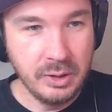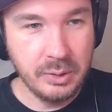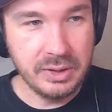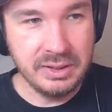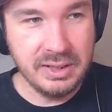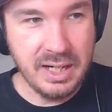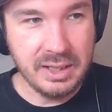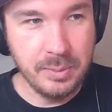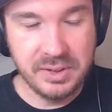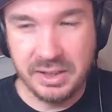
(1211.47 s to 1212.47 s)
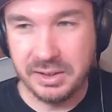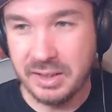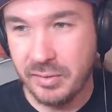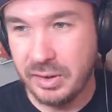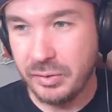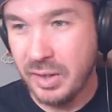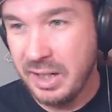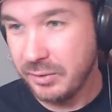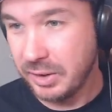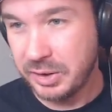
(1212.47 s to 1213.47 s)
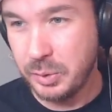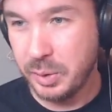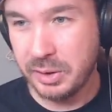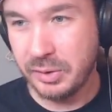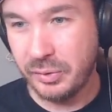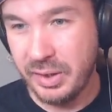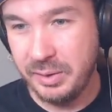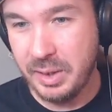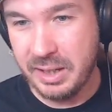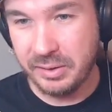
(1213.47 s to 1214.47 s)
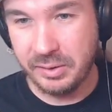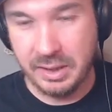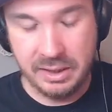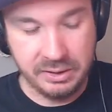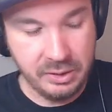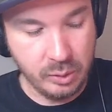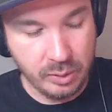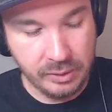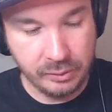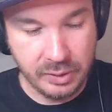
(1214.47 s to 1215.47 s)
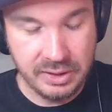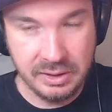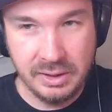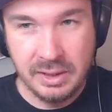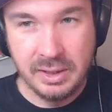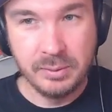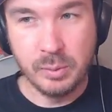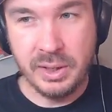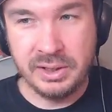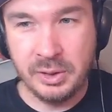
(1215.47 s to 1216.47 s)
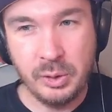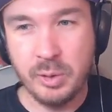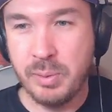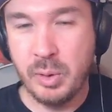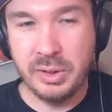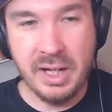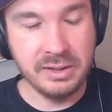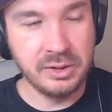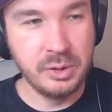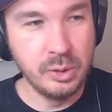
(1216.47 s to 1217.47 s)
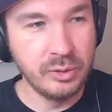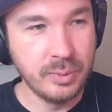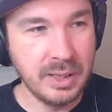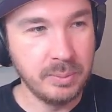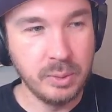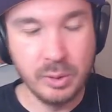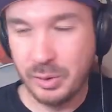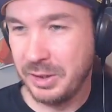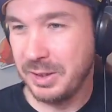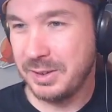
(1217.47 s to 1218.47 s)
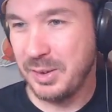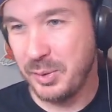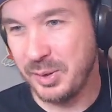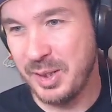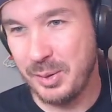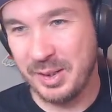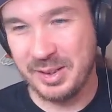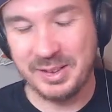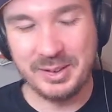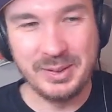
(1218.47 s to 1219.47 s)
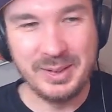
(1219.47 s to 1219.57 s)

this guy comes in at 75. Like, do you want to defend that Secret Rare Frieza? Wait till your opponent has 2 of them on board, and let's see what they want to do.